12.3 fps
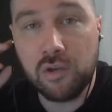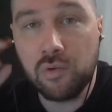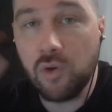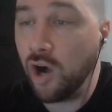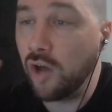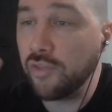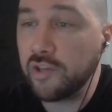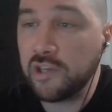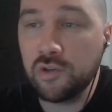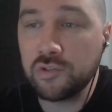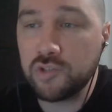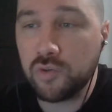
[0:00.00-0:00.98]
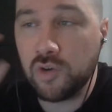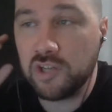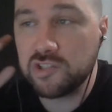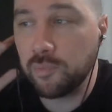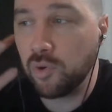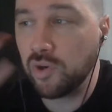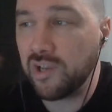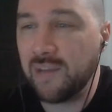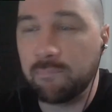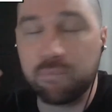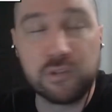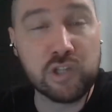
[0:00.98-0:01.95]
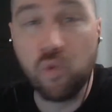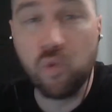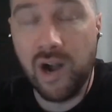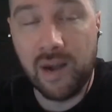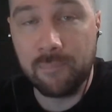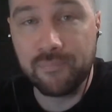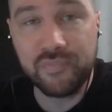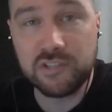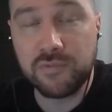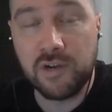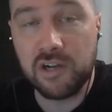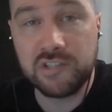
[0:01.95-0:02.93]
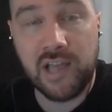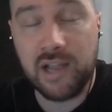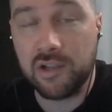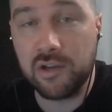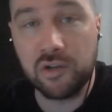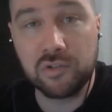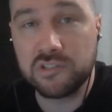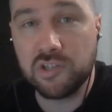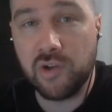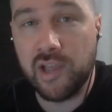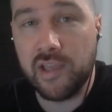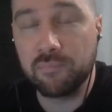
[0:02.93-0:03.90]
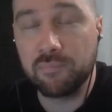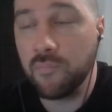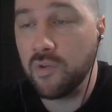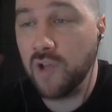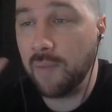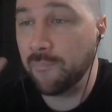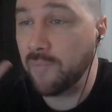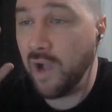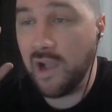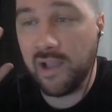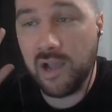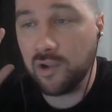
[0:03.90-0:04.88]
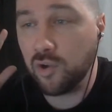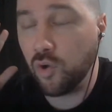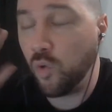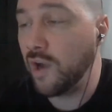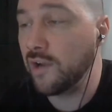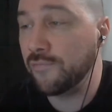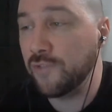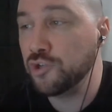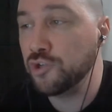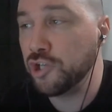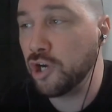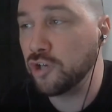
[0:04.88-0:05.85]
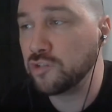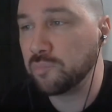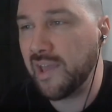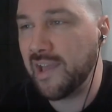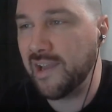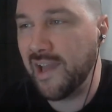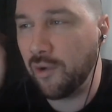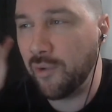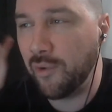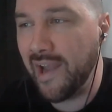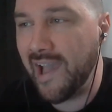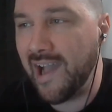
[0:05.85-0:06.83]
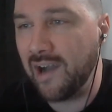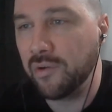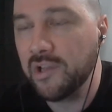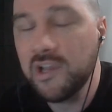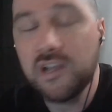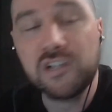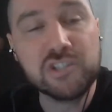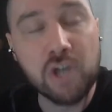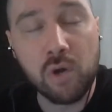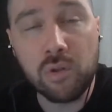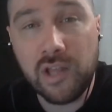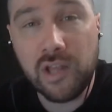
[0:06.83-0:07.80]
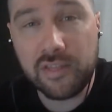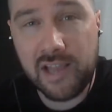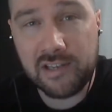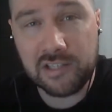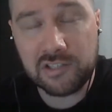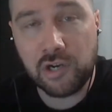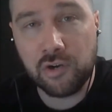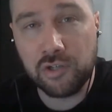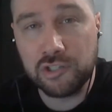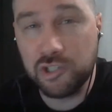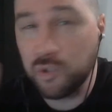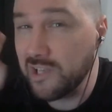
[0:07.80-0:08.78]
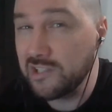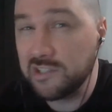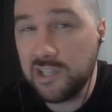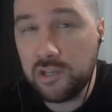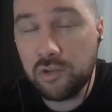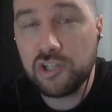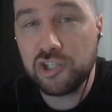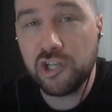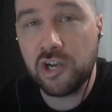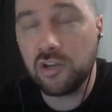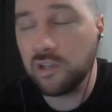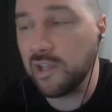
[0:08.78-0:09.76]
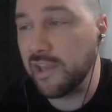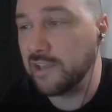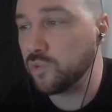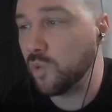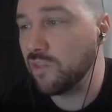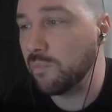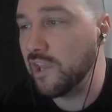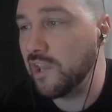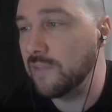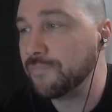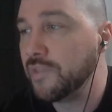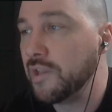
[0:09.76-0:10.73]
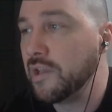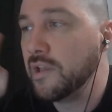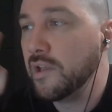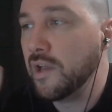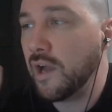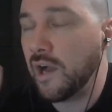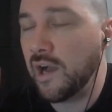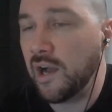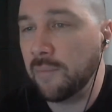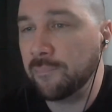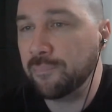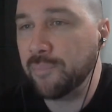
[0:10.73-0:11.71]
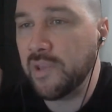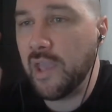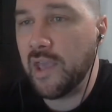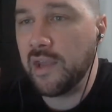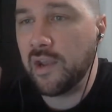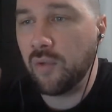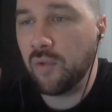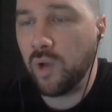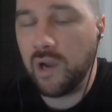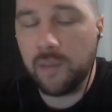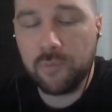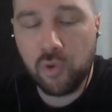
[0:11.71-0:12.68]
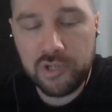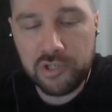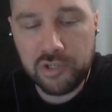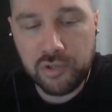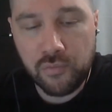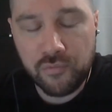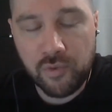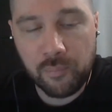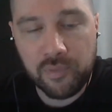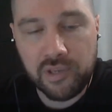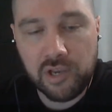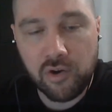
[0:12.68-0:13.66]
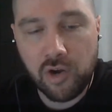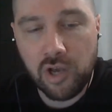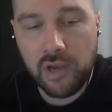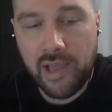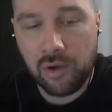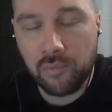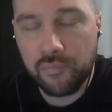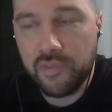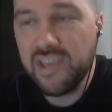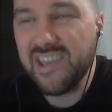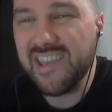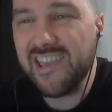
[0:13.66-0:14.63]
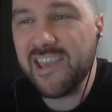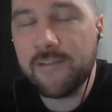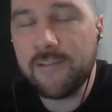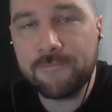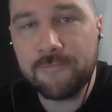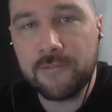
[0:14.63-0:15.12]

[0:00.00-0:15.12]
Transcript: all the queues across the board kind of blew up as far as that goes. So I got quite a few shows planned out. Now, don't let that discourage you. Continue to share your links with me. And what I'm going to do from here on out, if